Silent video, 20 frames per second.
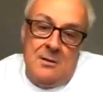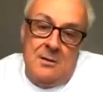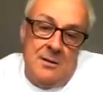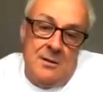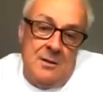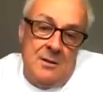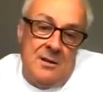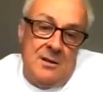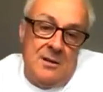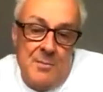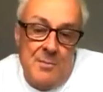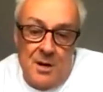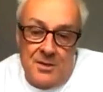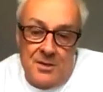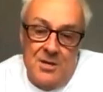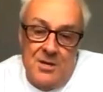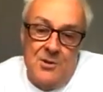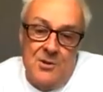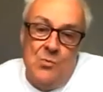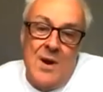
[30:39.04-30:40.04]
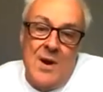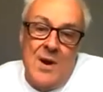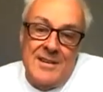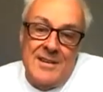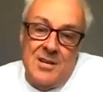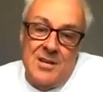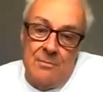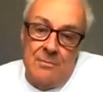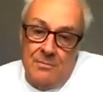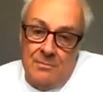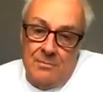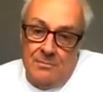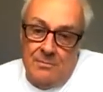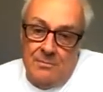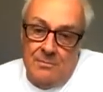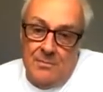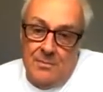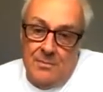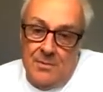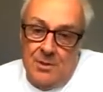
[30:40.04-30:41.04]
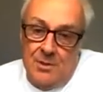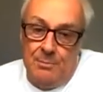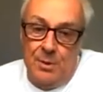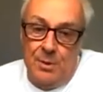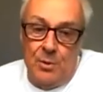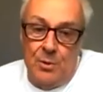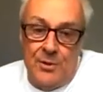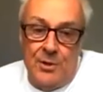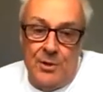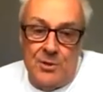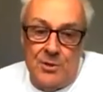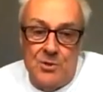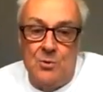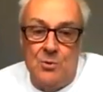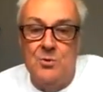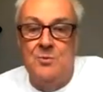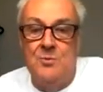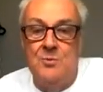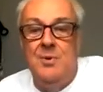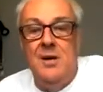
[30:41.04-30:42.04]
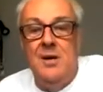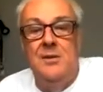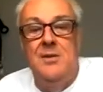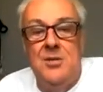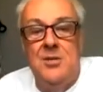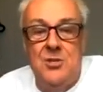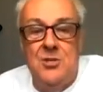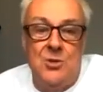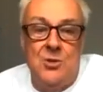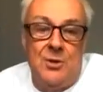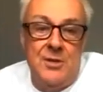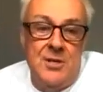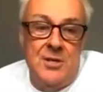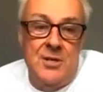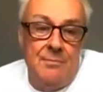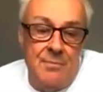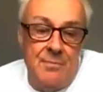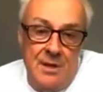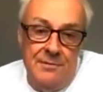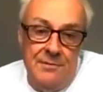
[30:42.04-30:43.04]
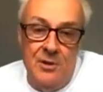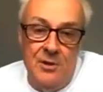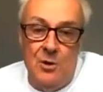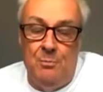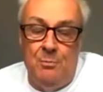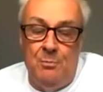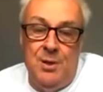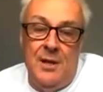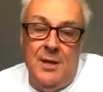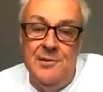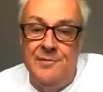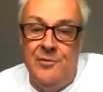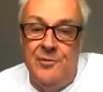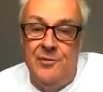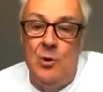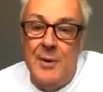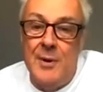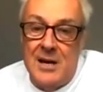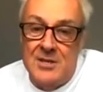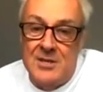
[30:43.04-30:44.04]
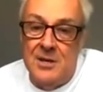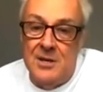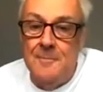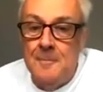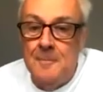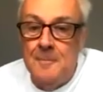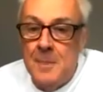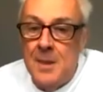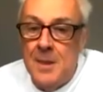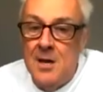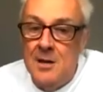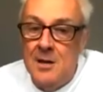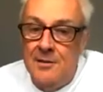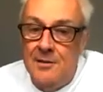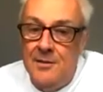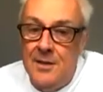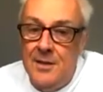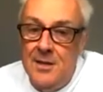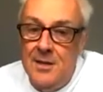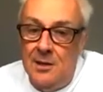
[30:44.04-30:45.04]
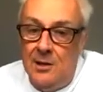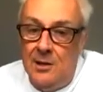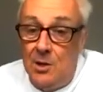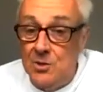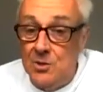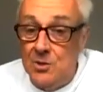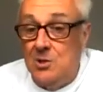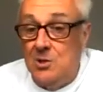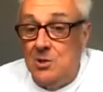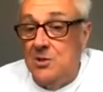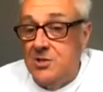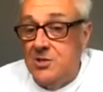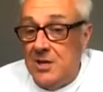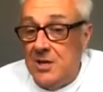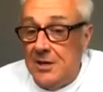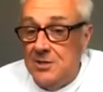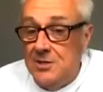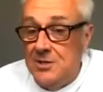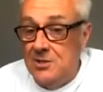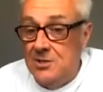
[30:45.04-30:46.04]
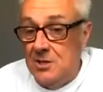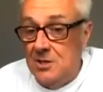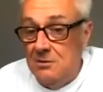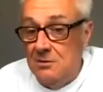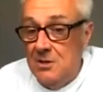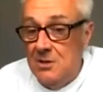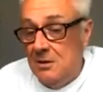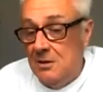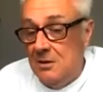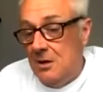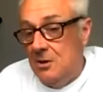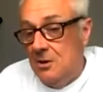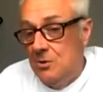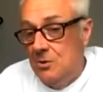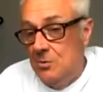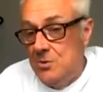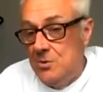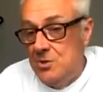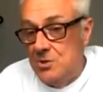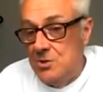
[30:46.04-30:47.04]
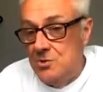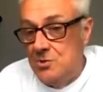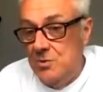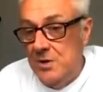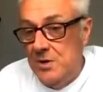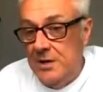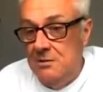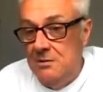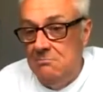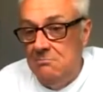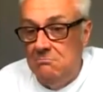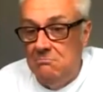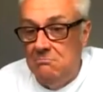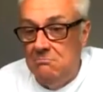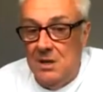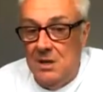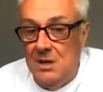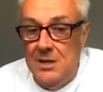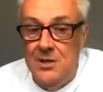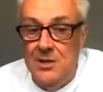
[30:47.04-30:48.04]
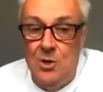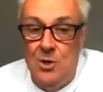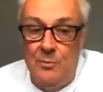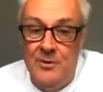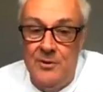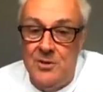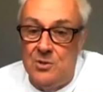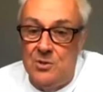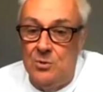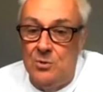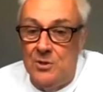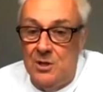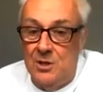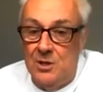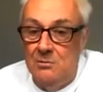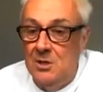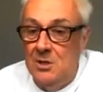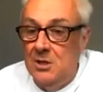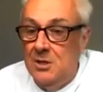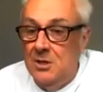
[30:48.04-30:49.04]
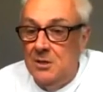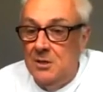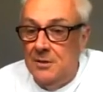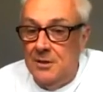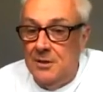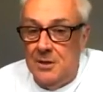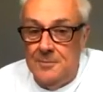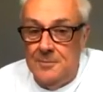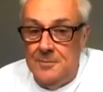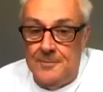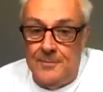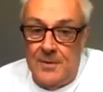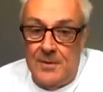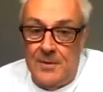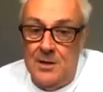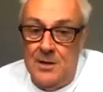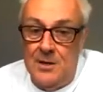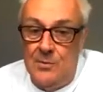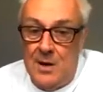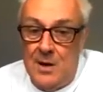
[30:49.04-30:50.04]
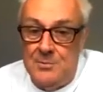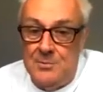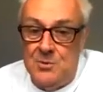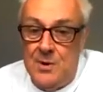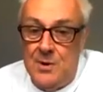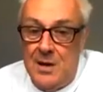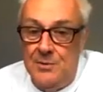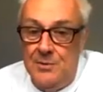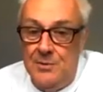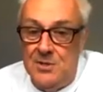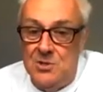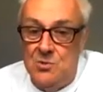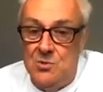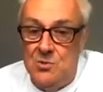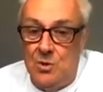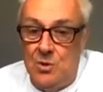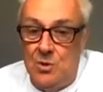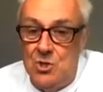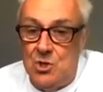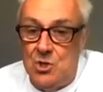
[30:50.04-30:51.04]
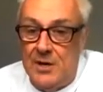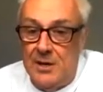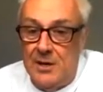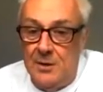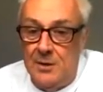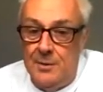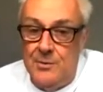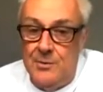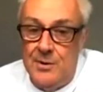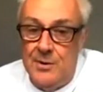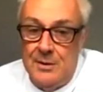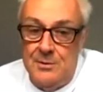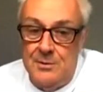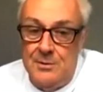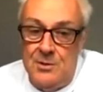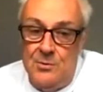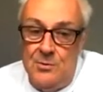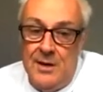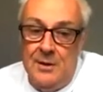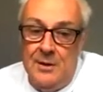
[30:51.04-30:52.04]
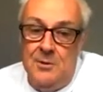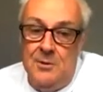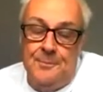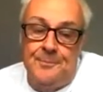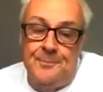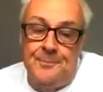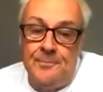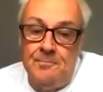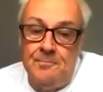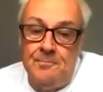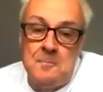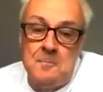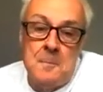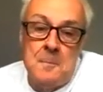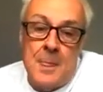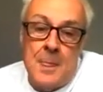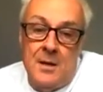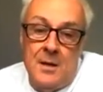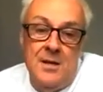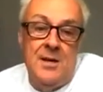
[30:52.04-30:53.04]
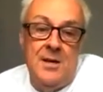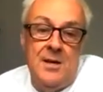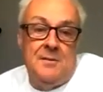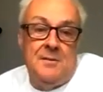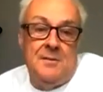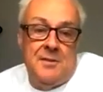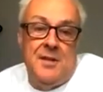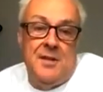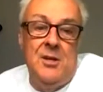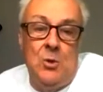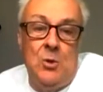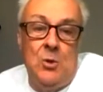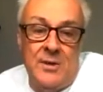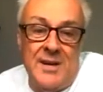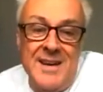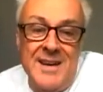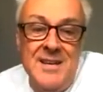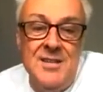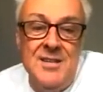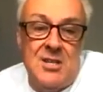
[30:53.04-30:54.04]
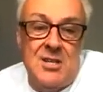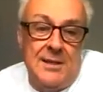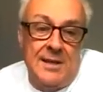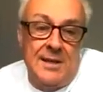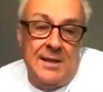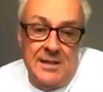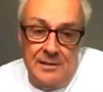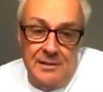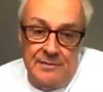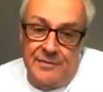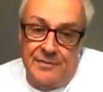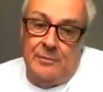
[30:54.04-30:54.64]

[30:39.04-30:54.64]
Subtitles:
I've marked in red the block that is always being destroyed. If you've got plain formatting, the logical sectors are always just written in the obvious order, you know, and it wraps around. This is one track going round and round. You could have a thing called interleave.